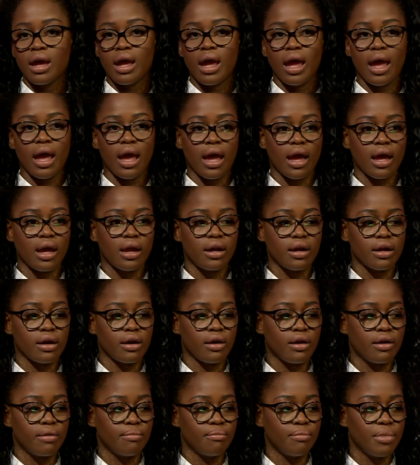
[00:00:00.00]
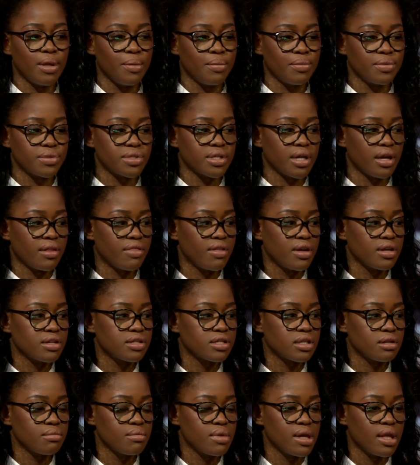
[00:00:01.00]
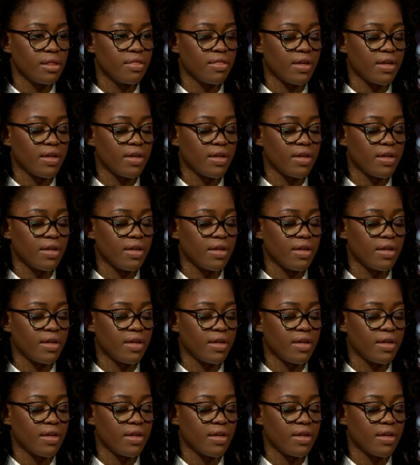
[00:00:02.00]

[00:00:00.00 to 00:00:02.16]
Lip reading: And people say things to me